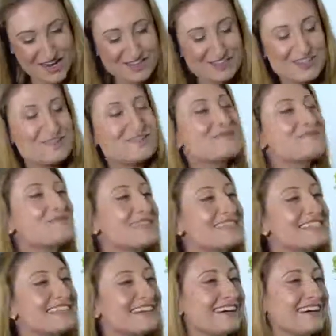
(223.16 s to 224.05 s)
So with
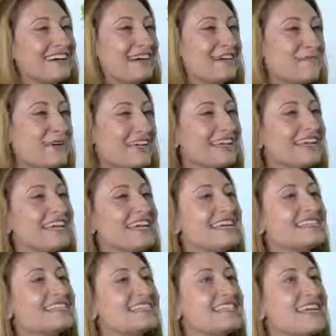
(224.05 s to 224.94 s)
winter coming,
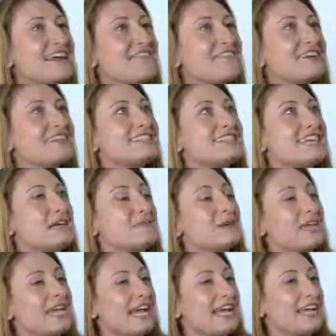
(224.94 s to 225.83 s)
is there a
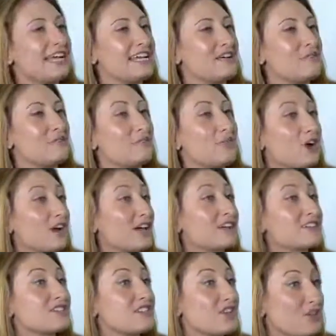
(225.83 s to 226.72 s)
DMK
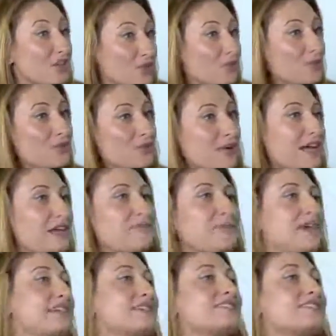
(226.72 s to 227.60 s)
product that you would
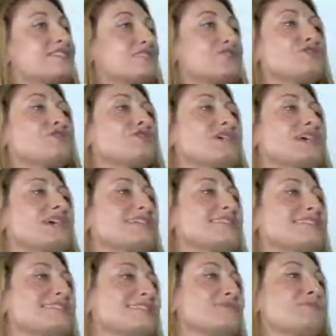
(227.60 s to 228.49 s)
recommend to
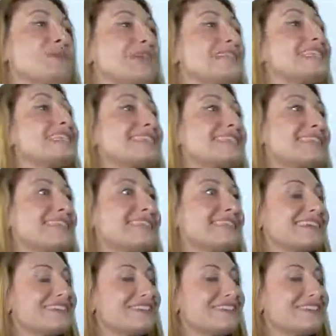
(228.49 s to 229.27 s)
treat winter skin